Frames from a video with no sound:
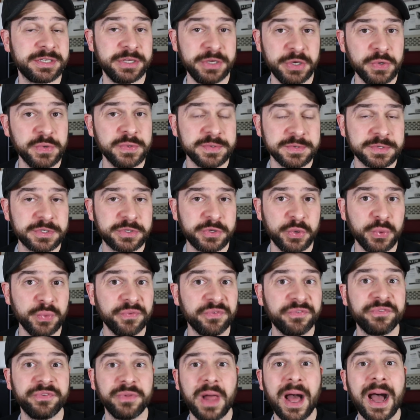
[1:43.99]
to use to
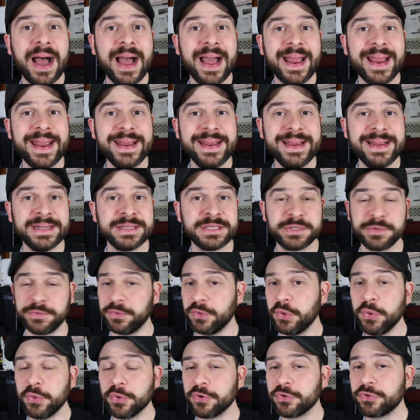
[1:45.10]
fly its
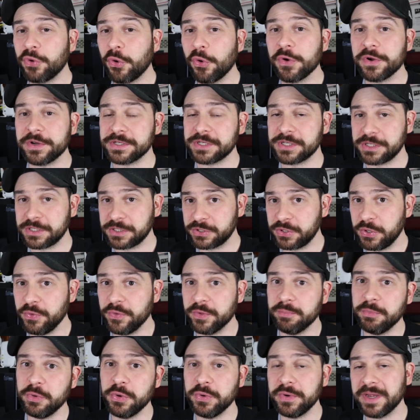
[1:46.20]
lunar tourists to the
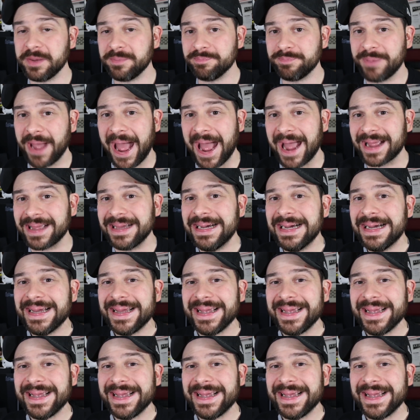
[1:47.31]
moon and back.